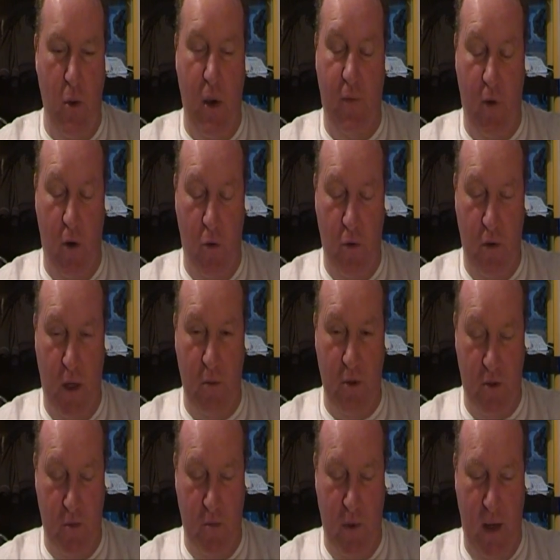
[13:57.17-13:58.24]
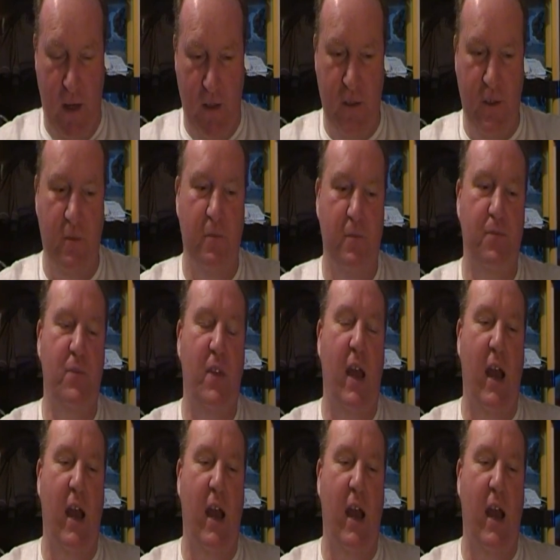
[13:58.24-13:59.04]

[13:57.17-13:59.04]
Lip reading: UFOs that were submerged